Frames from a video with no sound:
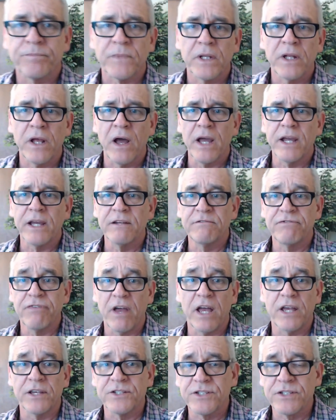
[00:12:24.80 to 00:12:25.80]
Now, I
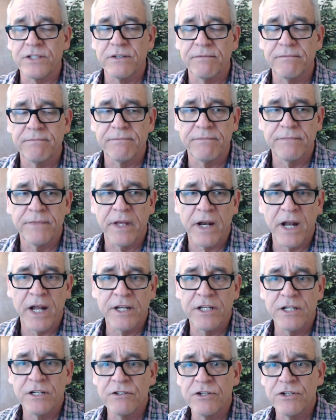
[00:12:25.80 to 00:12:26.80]
confess that I
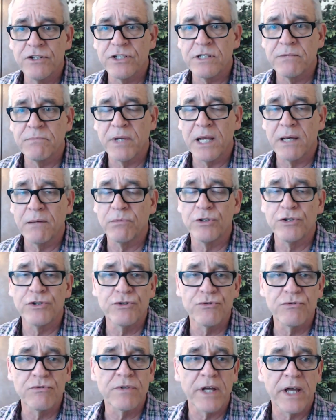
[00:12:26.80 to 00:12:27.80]
didn't used to be able to
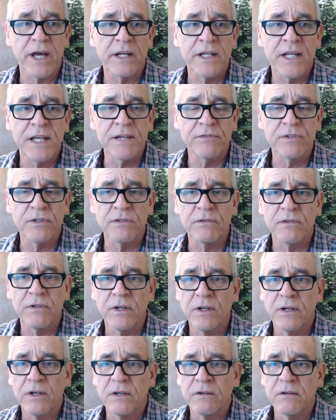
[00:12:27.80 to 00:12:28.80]
do that even
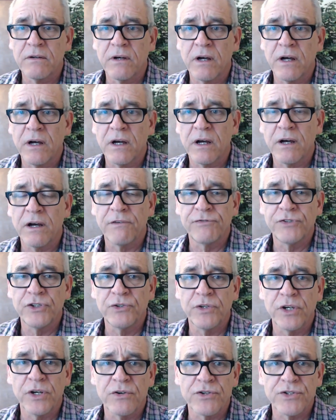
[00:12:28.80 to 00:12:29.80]
uh, a few
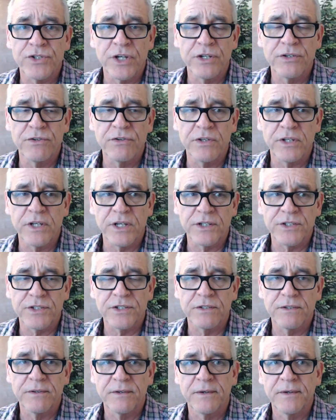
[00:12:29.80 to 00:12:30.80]
years into this.
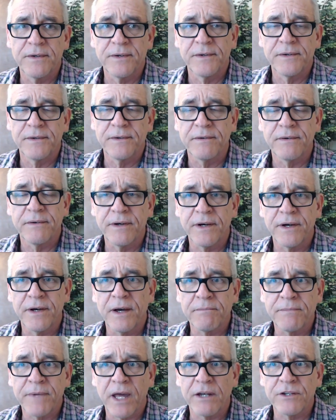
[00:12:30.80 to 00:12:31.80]
Uh,
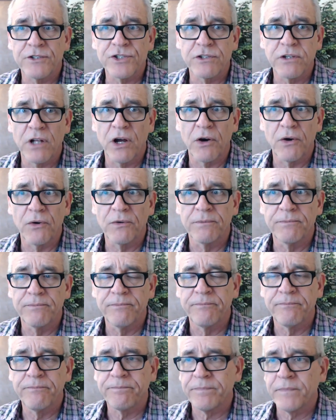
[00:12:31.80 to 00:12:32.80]
I'm kind of slow,
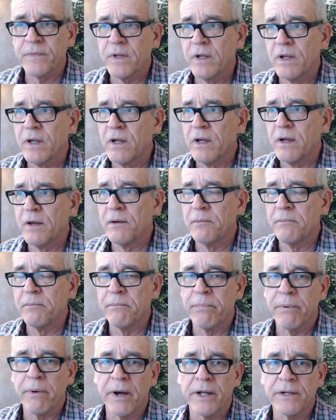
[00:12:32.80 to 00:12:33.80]

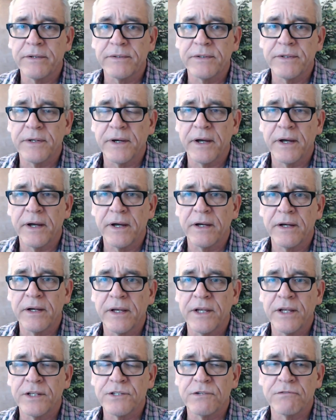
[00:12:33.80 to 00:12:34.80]
but uh,
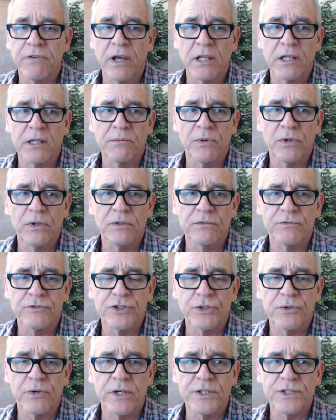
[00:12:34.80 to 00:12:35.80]
it's available
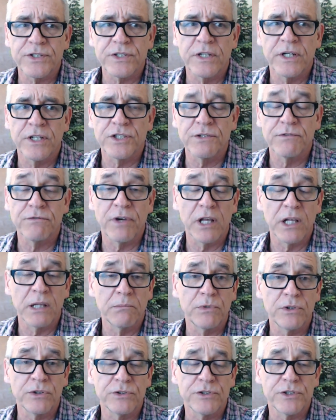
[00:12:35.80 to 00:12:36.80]
to us. It's
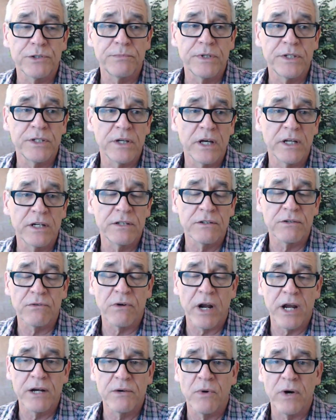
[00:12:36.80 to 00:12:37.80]
available to be done in the
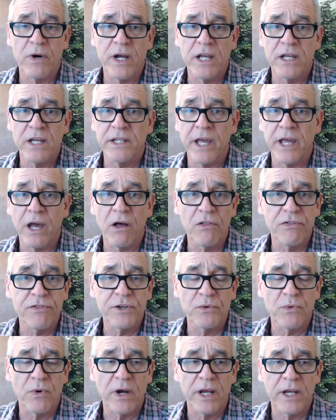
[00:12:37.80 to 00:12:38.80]
right way, in a
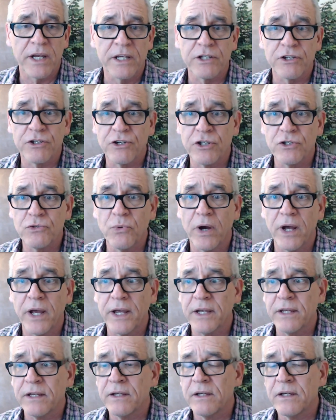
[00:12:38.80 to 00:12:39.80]
healthy way, in a good way